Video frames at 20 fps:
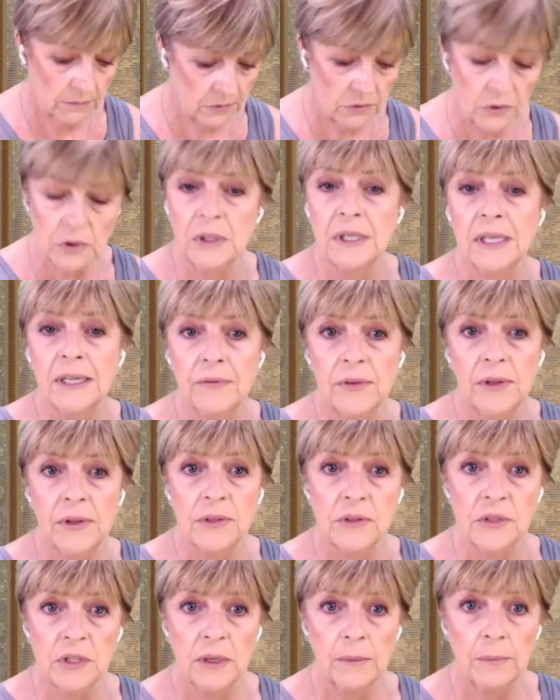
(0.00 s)
couldn't give it
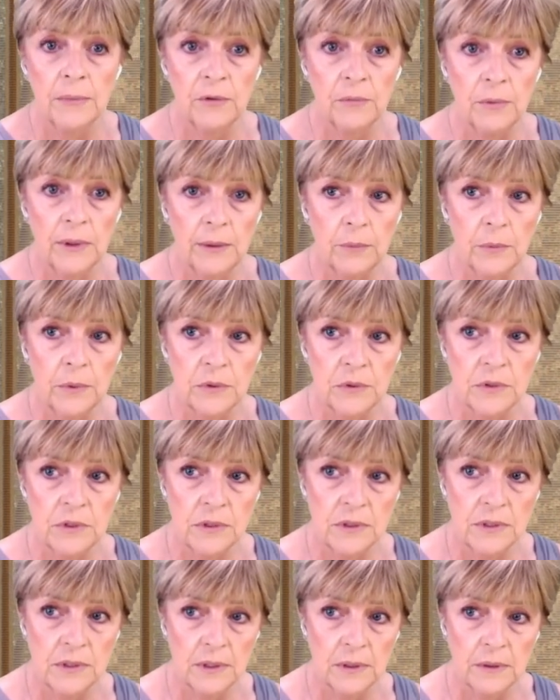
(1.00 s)
the time I really
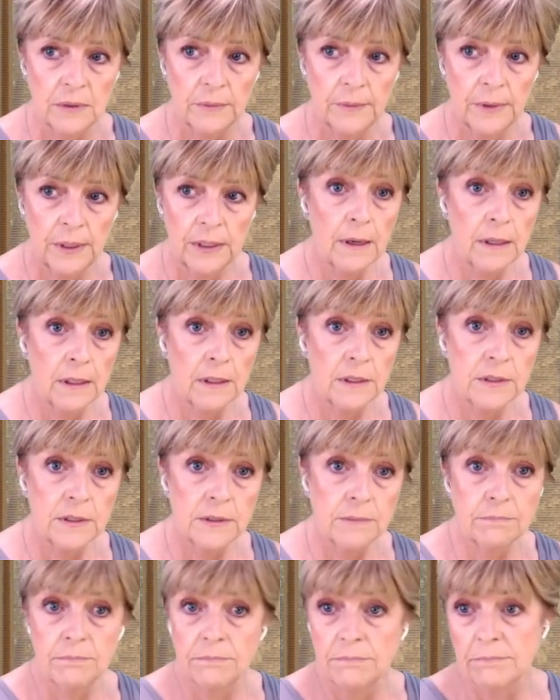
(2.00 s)
wanted to. I
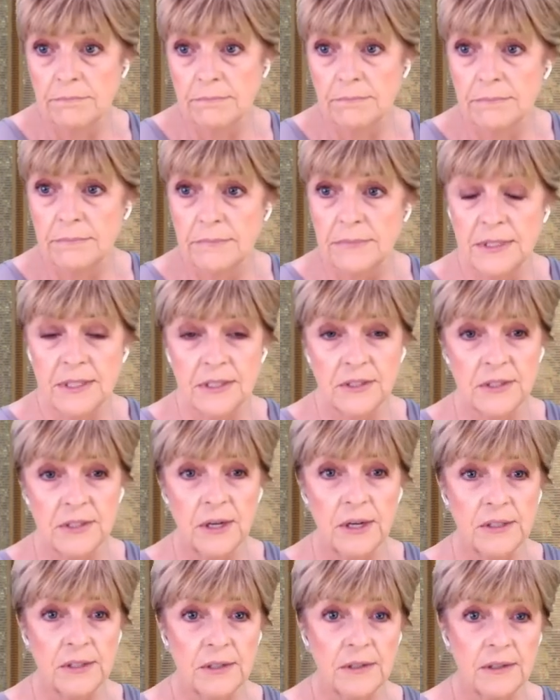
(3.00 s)

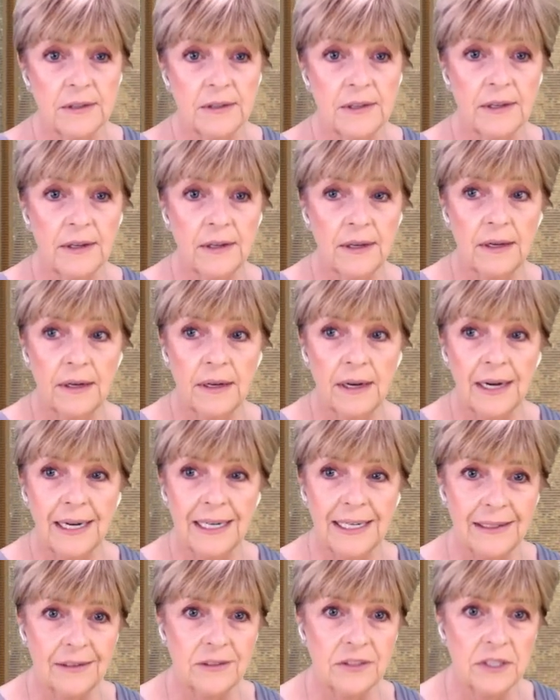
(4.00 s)
decided that
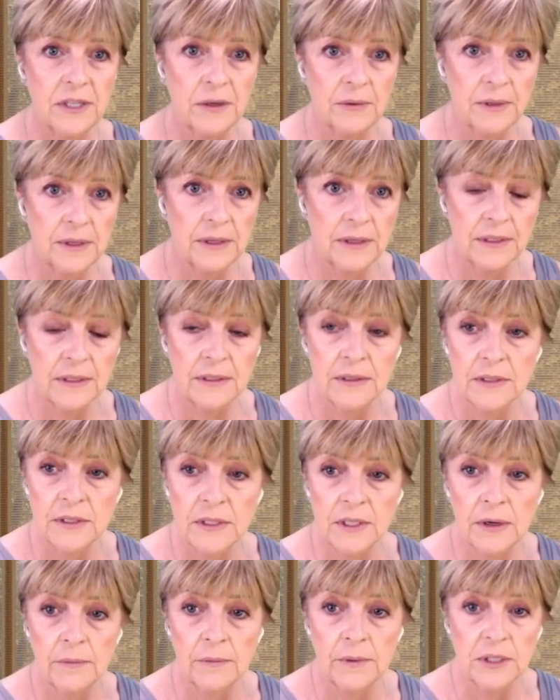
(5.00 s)
I'd like to go in the
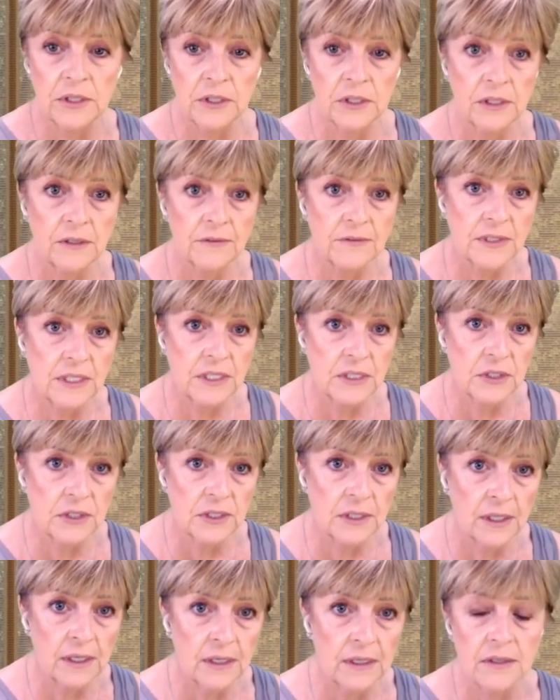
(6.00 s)
direction of
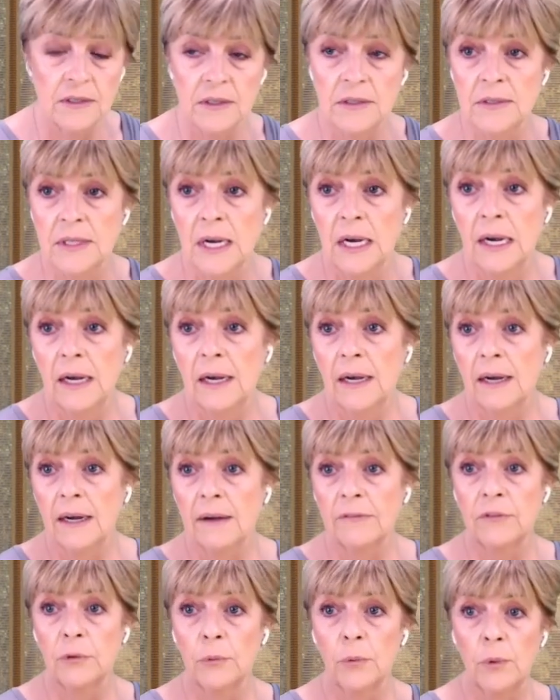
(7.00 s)
teaching it because,
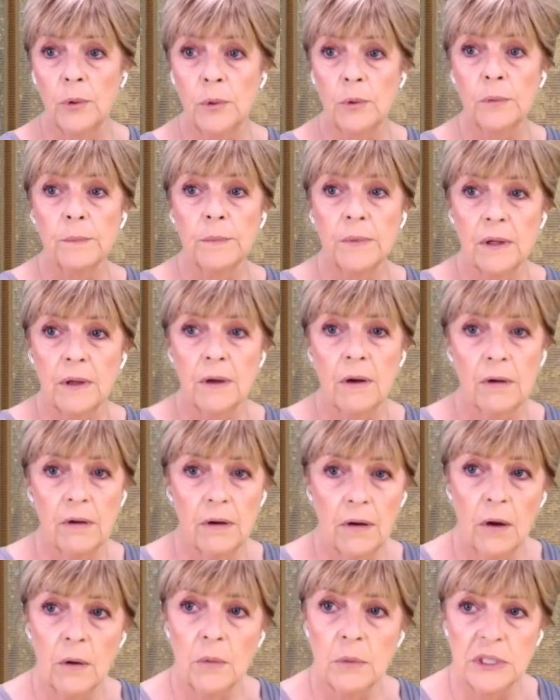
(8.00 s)
after all,
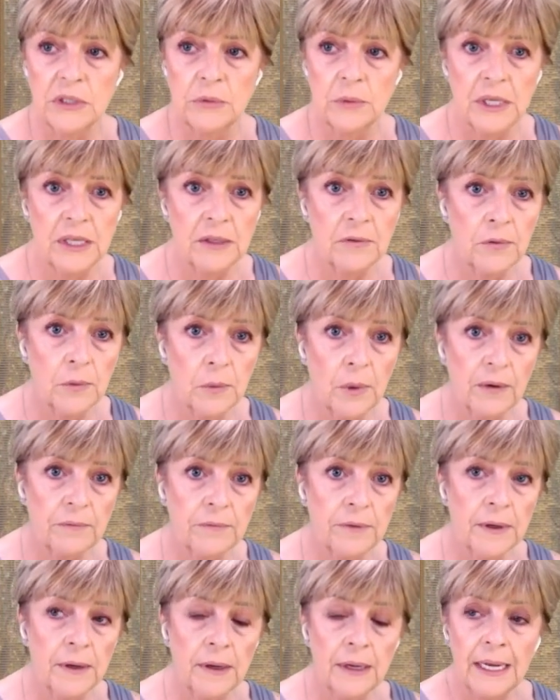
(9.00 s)
can't always read
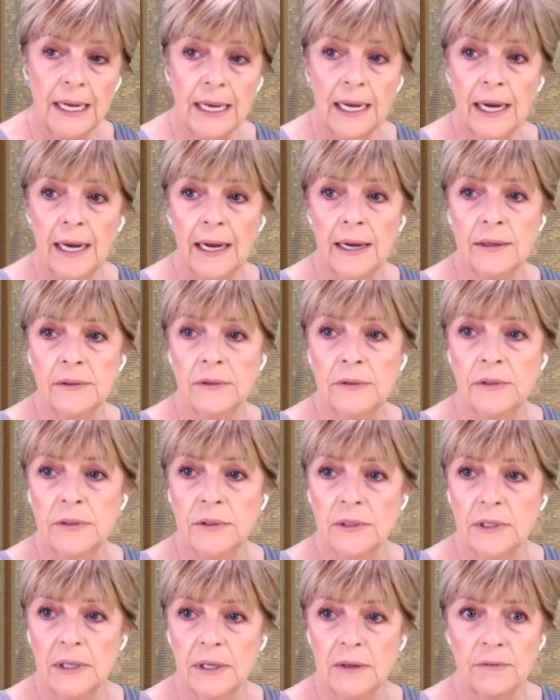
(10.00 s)
forever.
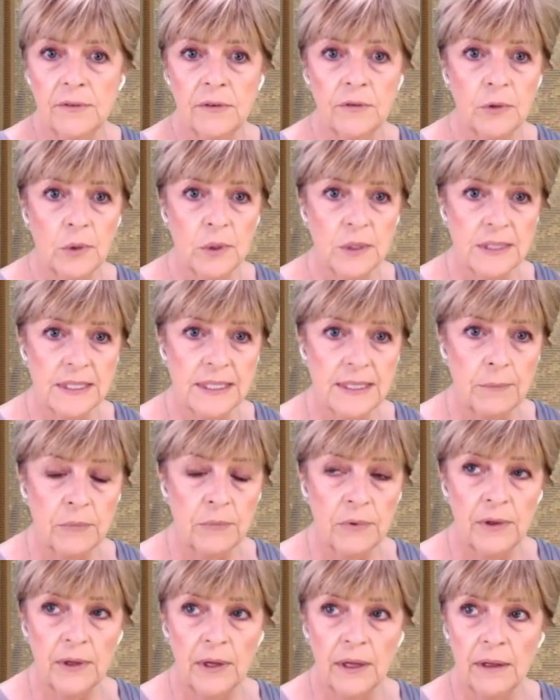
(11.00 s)
And if you've got
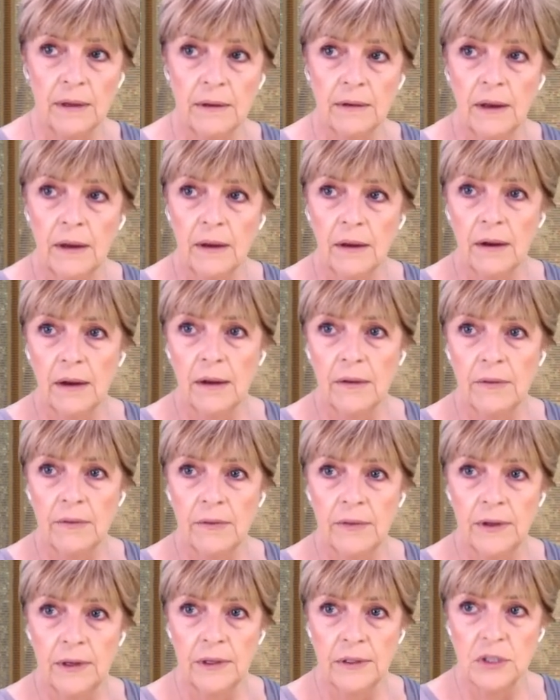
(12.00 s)
something
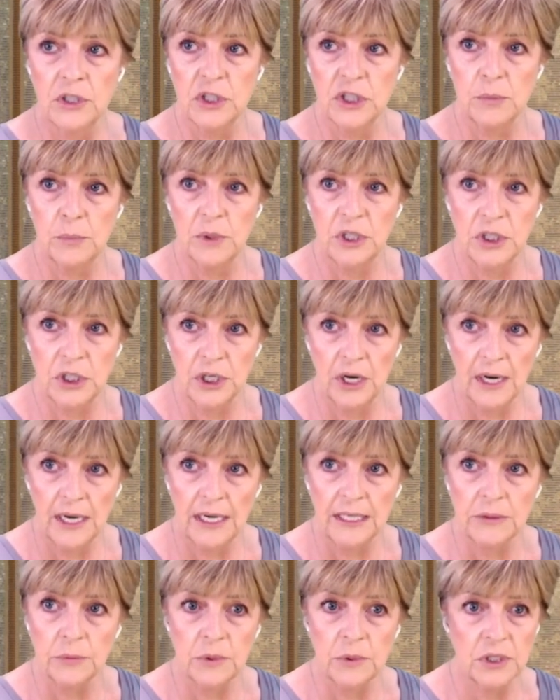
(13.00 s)
that's to be
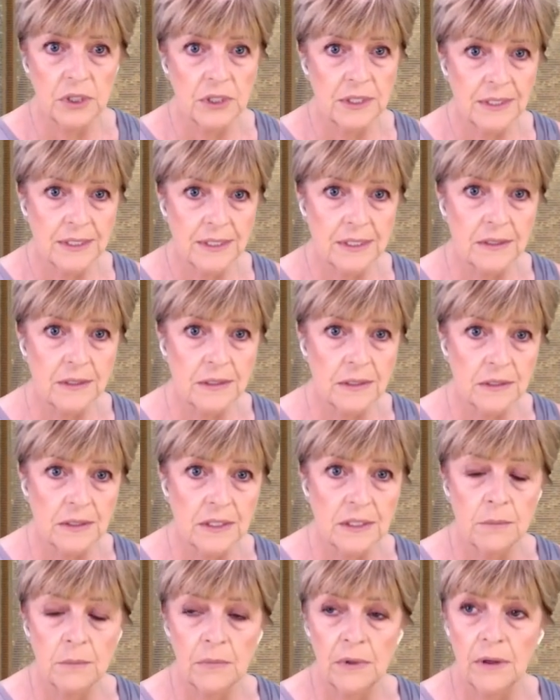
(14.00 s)
shared, which is the
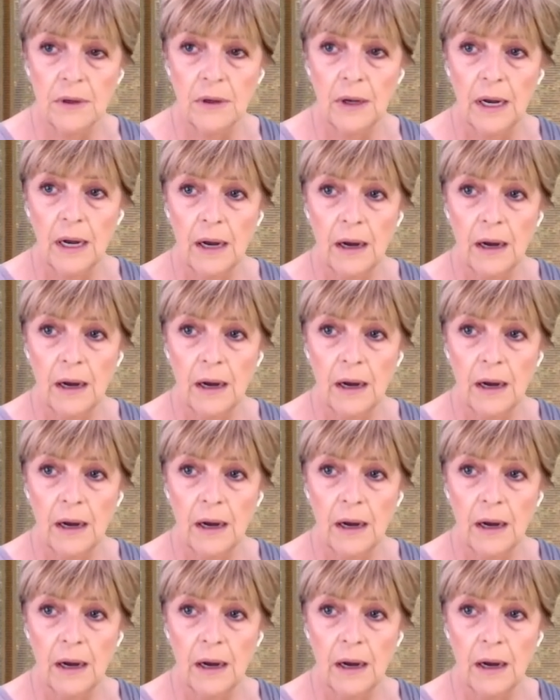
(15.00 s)
system that